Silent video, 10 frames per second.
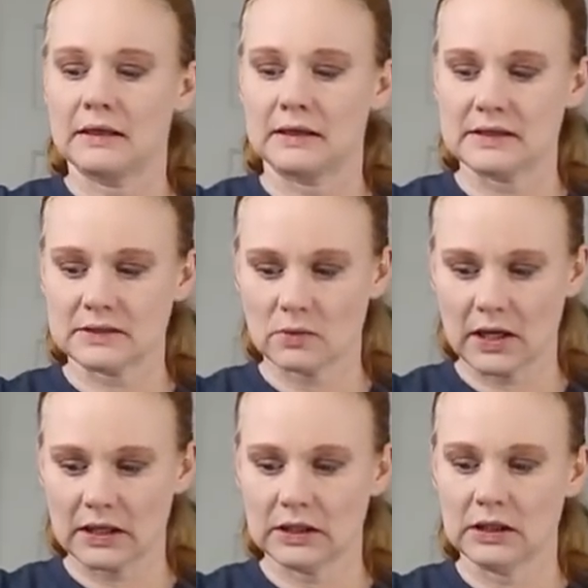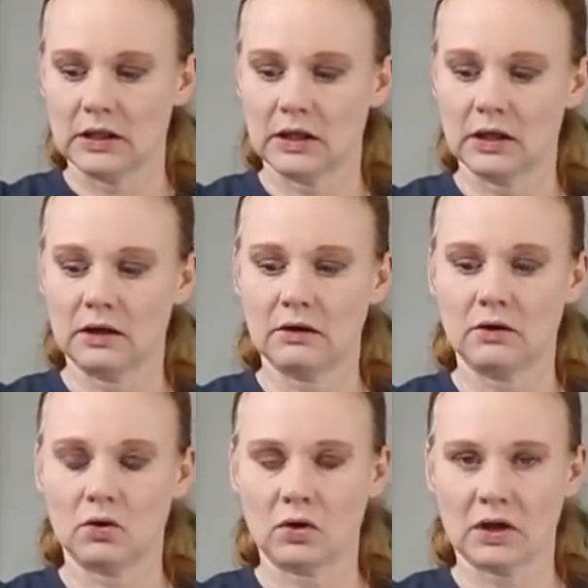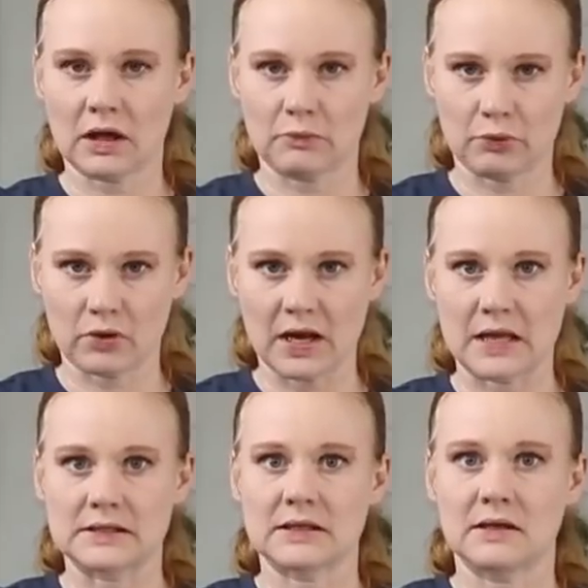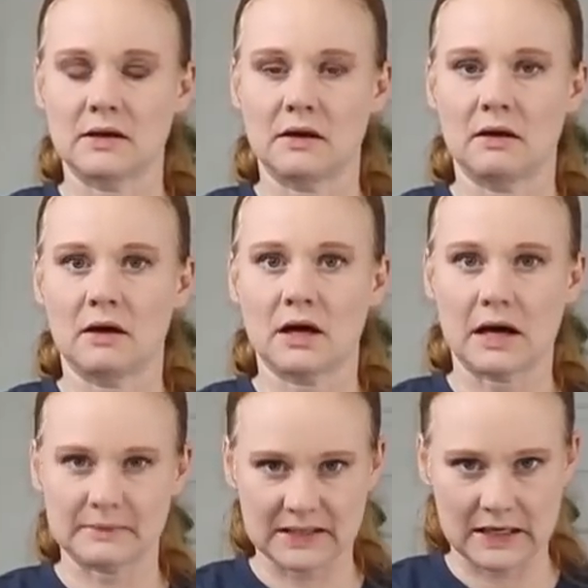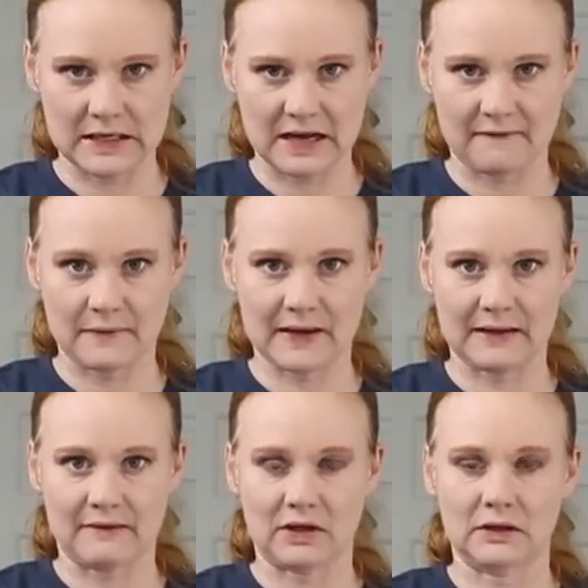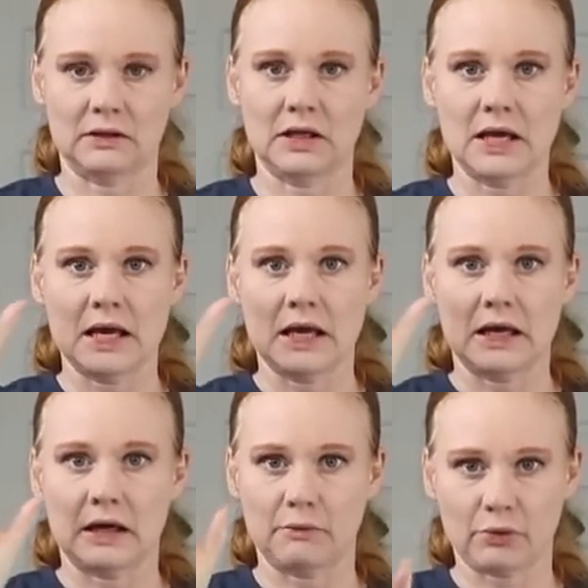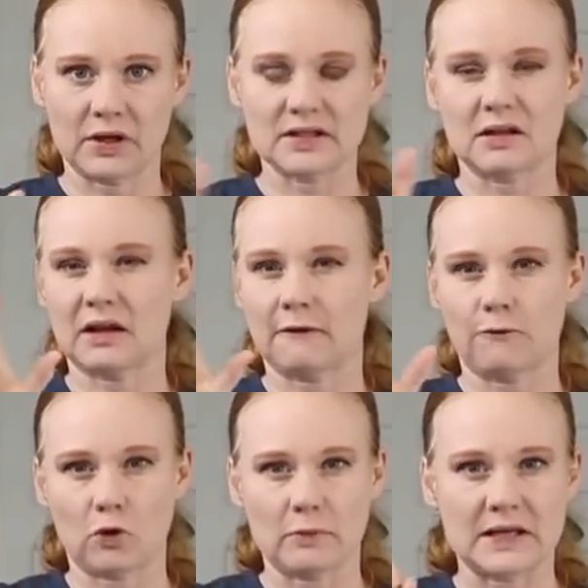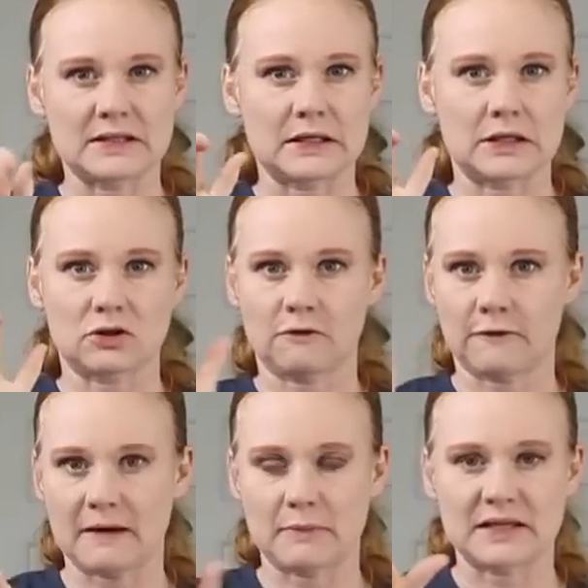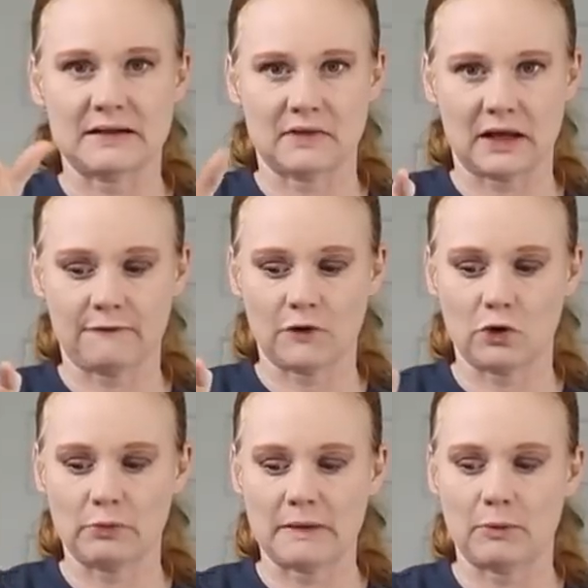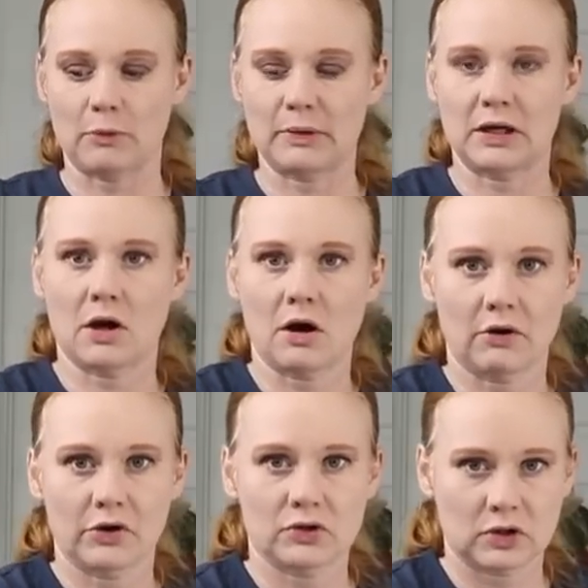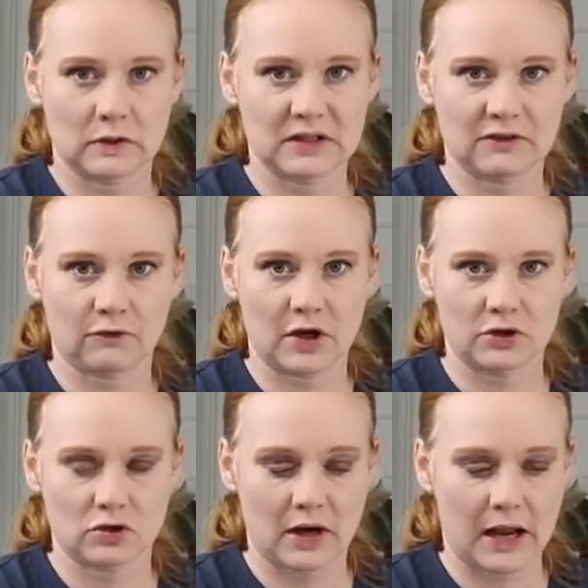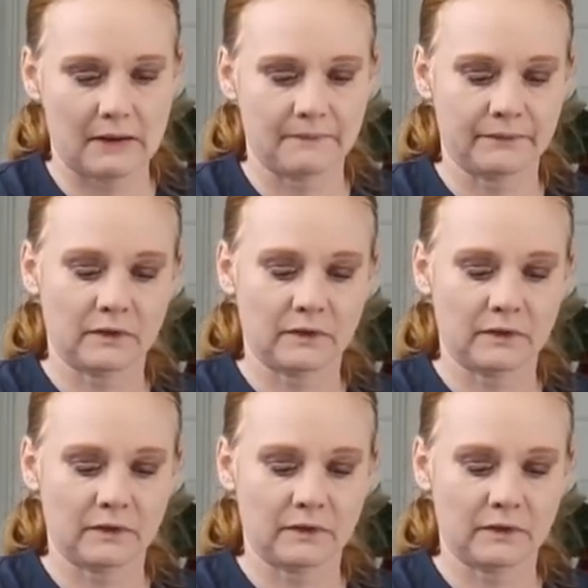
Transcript: this one can print up to 8.5 by 11, and it prints on like 4 by 6 or 5 by 7 like photo paper, but it all goes through this front tray.